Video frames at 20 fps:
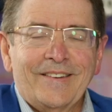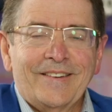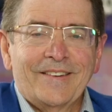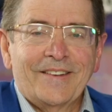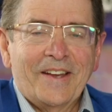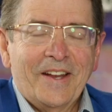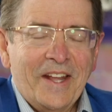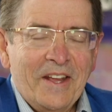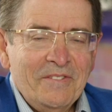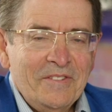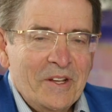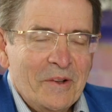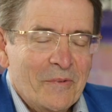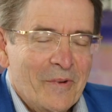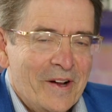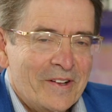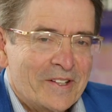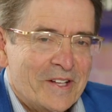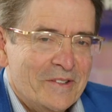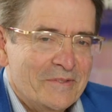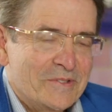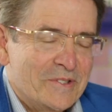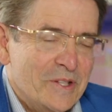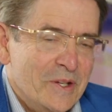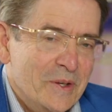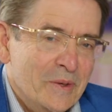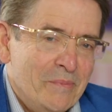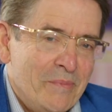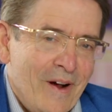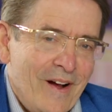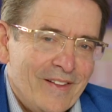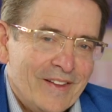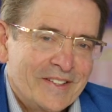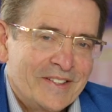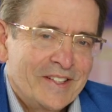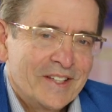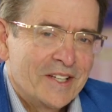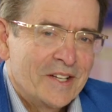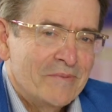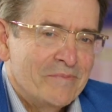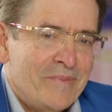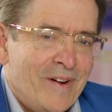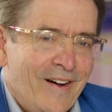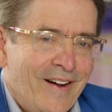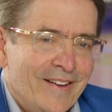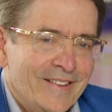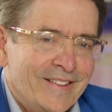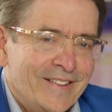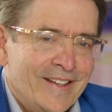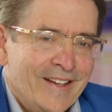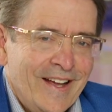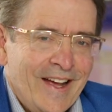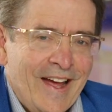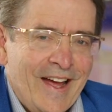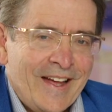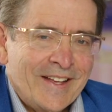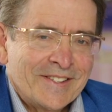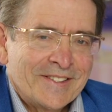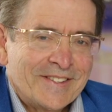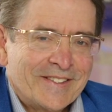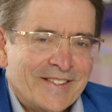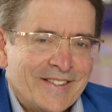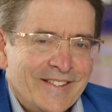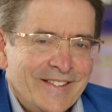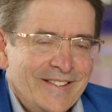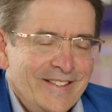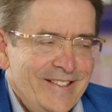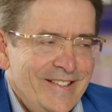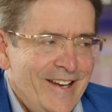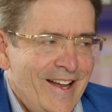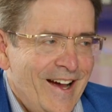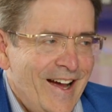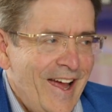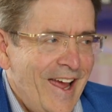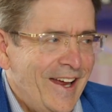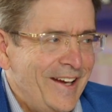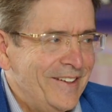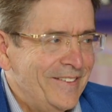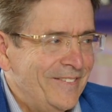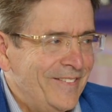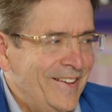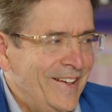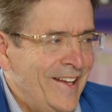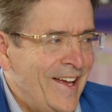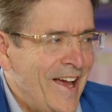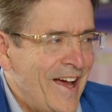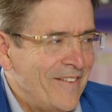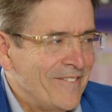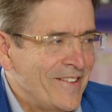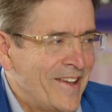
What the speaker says: Good evening. Welcome to PoliticIt podcast. Tonight we have